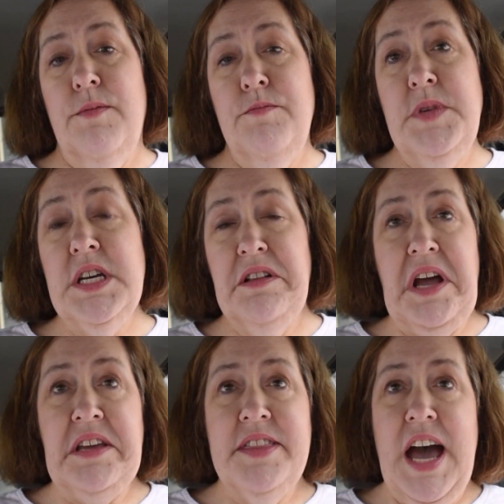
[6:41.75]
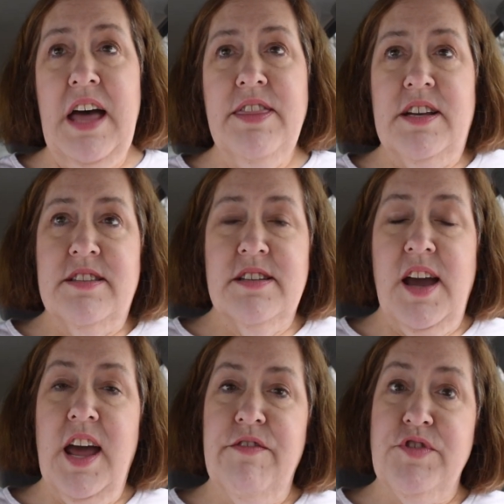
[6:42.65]
meal like that, that's
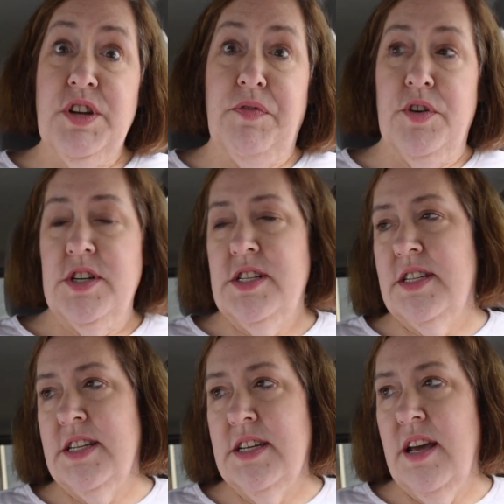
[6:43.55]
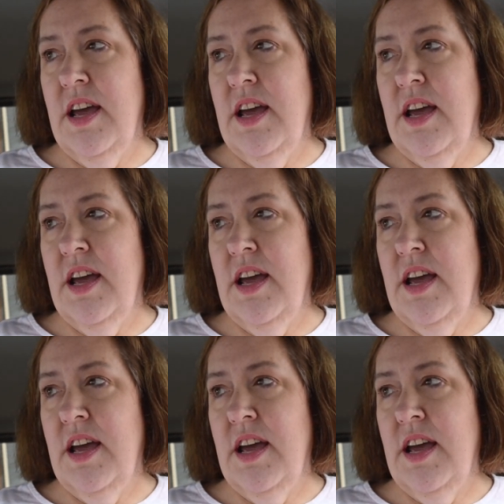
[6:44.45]
kind of different.